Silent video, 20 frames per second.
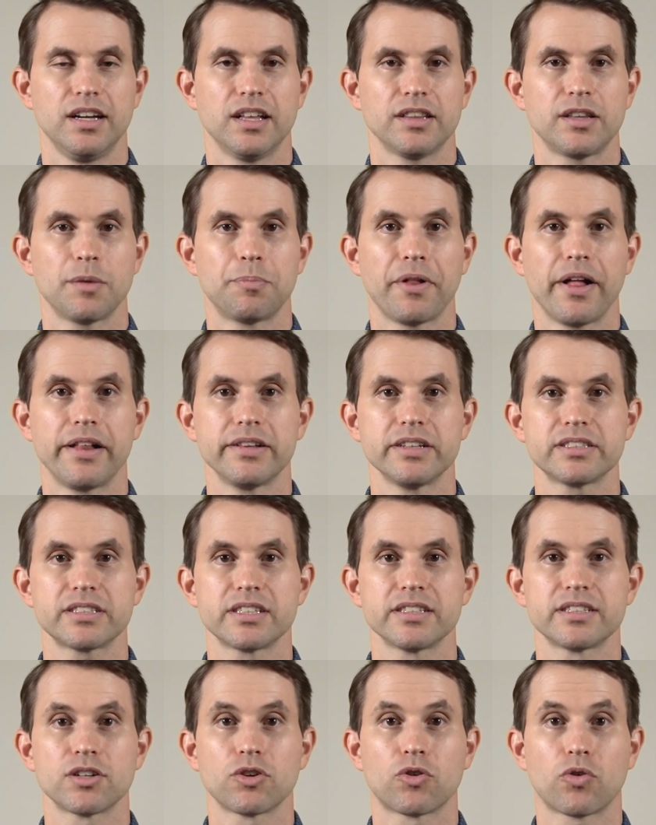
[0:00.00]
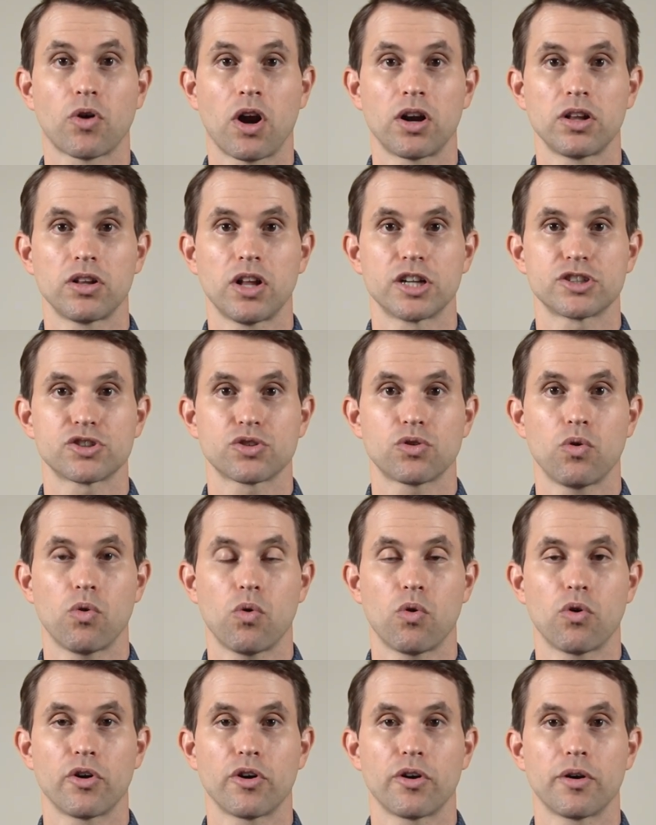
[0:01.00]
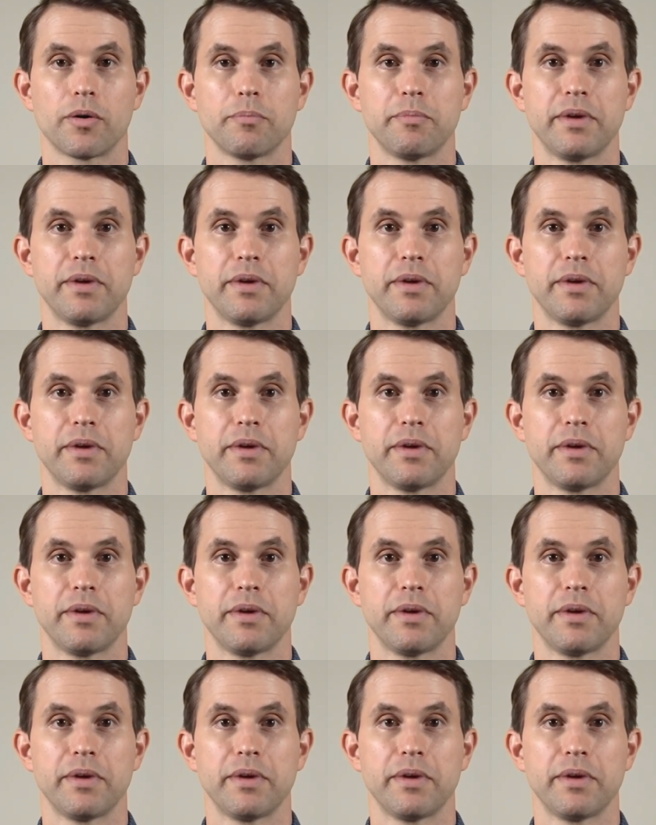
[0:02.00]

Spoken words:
The playlist is in chronological order,